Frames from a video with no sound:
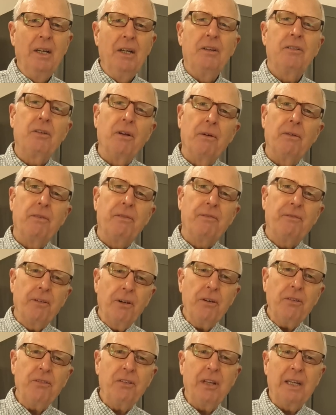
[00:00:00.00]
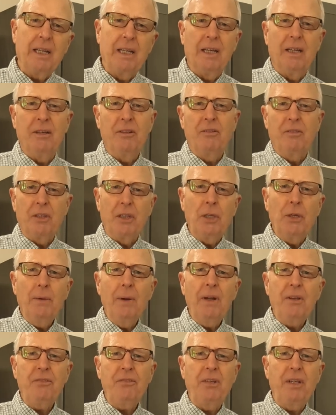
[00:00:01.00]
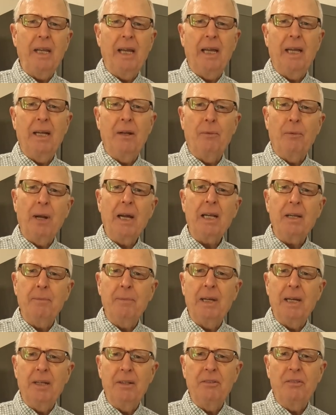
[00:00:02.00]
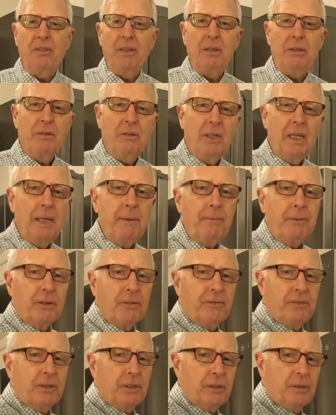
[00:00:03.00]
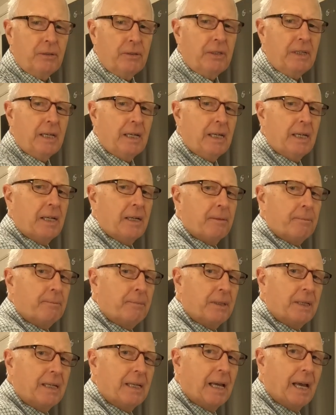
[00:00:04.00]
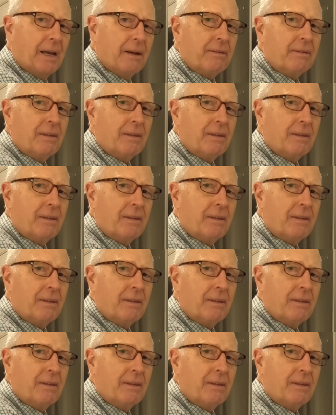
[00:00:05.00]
So first thing is, the USDA recommends that you keep your food be